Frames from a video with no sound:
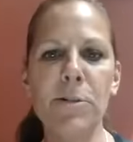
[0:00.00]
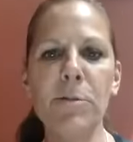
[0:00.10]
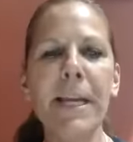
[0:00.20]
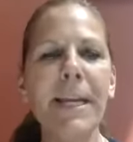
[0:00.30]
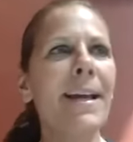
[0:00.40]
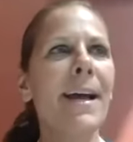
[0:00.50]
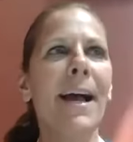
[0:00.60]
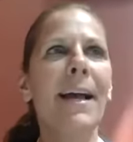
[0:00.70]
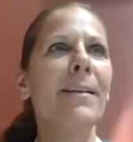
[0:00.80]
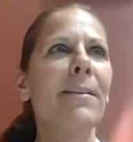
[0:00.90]
so like
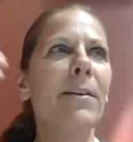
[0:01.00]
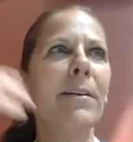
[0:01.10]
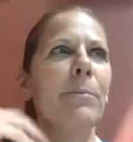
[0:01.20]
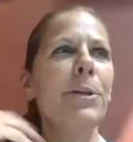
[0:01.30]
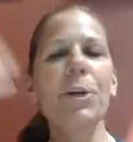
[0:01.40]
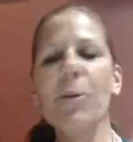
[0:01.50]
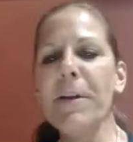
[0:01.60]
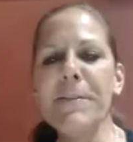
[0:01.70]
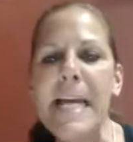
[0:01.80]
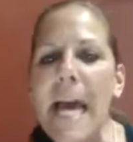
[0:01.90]
when you don't
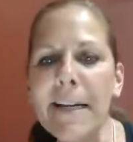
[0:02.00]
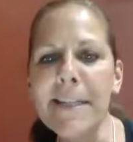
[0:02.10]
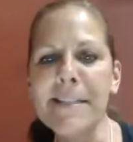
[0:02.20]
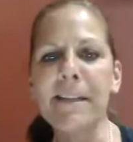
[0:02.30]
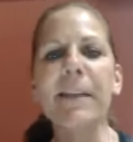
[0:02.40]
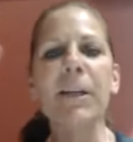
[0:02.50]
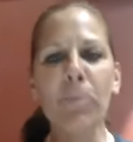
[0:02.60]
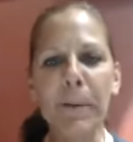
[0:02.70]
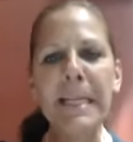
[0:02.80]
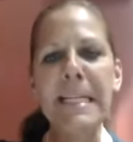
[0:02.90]
have debt, it's a little
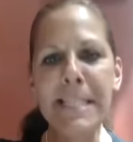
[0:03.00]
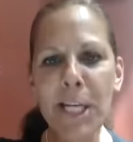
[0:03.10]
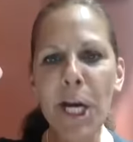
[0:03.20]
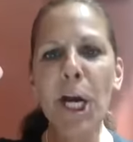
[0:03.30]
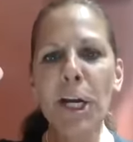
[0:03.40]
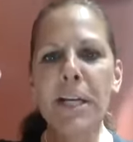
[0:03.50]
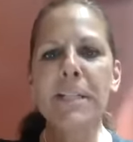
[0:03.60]
bit easier to